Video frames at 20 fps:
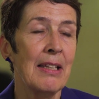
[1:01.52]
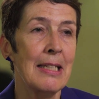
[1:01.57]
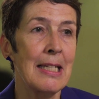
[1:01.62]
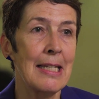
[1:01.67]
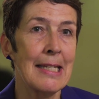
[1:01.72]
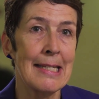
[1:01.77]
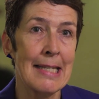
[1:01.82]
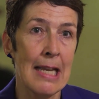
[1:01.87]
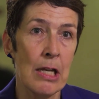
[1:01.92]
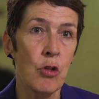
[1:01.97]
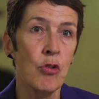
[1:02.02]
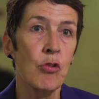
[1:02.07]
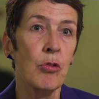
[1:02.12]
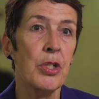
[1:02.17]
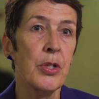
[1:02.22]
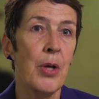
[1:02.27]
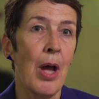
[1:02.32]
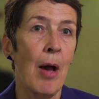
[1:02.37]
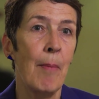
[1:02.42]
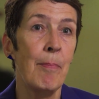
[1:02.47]
that is
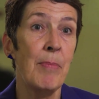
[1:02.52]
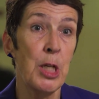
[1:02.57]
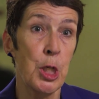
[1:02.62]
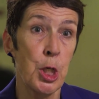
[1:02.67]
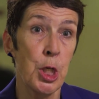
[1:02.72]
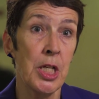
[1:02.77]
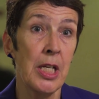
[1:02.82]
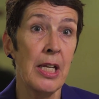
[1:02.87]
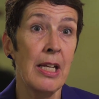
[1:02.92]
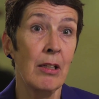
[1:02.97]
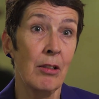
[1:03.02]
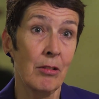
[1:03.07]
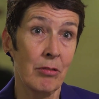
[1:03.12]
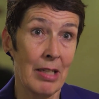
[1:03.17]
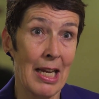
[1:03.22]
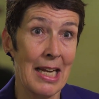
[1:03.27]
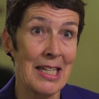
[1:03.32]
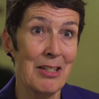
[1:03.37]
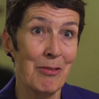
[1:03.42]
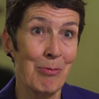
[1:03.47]
central to our mission in
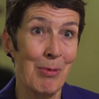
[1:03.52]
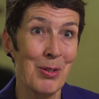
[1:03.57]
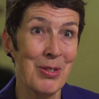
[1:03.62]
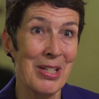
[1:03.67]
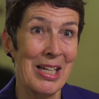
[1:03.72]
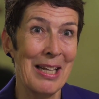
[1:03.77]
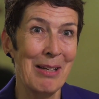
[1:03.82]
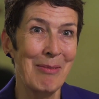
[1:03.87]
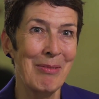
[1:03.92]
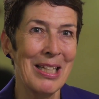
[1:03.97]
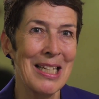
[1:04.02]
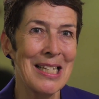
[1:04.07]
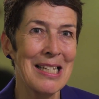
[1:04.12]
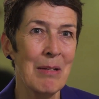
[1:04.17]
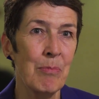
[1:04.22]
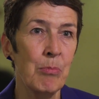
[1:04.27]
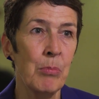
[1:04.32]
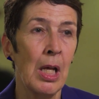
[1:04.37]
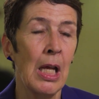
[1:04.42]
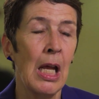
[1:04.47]
creative
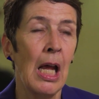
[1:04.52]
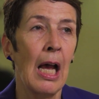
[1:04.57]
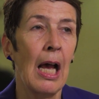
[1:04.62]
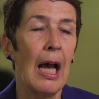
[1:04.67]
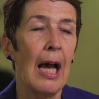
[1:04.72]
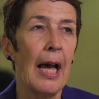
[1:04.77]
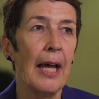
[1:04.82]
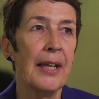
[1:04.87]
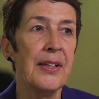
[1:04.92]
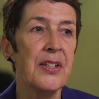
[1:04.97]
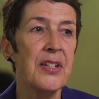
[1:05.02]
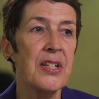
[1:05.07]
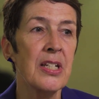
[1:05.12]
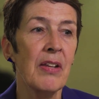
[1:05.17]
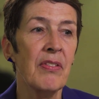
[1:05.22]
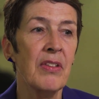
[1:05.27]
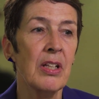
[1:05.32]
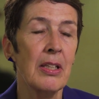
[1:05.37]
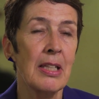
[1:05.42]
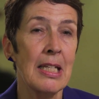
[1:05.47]
multilingualism and
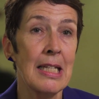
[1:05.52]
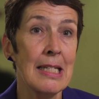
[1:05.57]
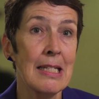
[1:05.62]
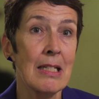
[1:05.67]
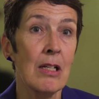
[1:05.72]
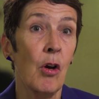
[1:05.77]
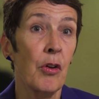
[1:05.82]
that this